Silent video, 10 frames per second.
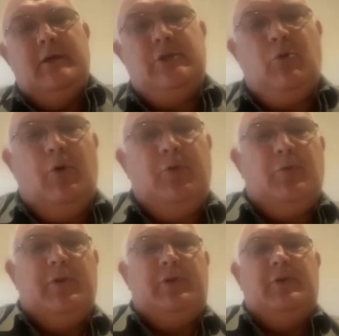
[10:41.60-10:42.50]
sword
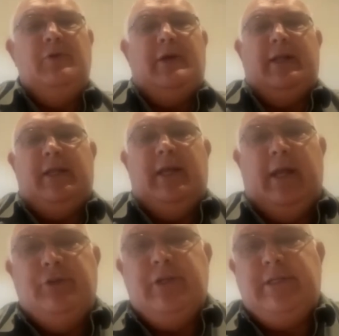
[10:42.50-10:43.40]
with two cutting
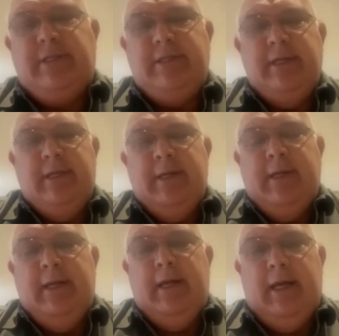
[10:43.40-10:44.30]
edges.
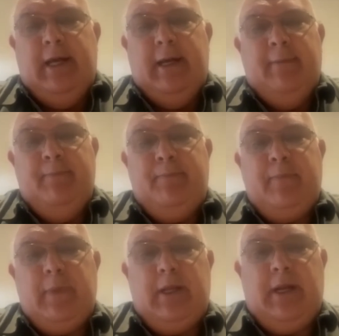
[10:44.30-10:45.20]

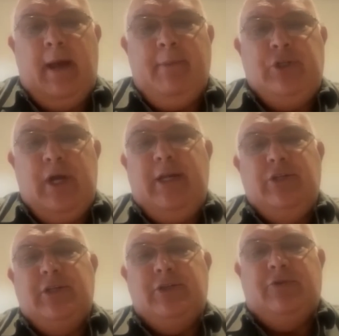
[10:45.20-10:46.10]
Climate
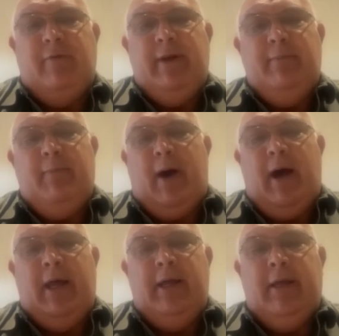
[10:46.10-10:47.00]
change is driven
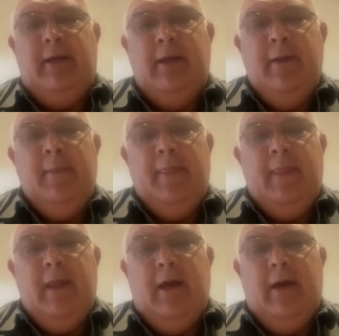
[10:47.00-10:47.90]
by,
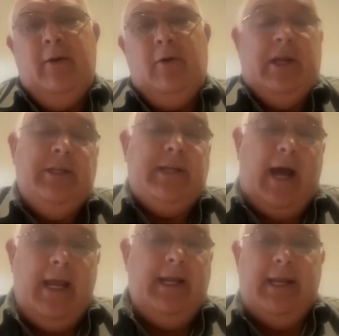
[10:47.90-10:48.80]
inter
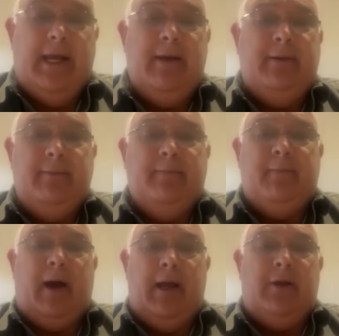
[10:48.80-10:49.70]
alia,
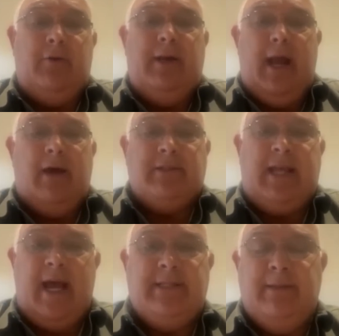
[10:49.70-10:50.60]
by greenhouse
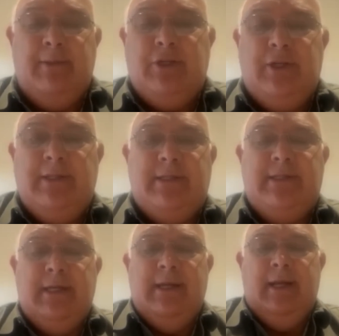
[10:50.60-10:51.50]
gas
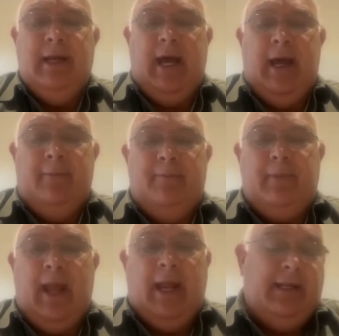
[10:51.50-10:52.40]
emissions and
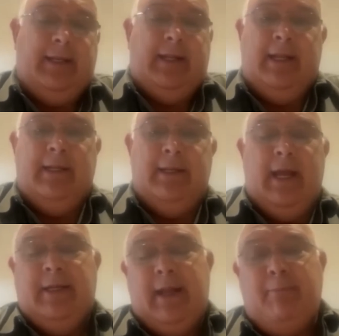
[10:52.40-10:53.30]

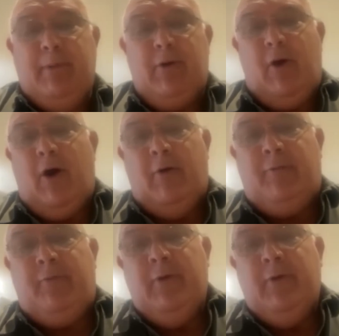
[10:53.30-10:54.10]
a number of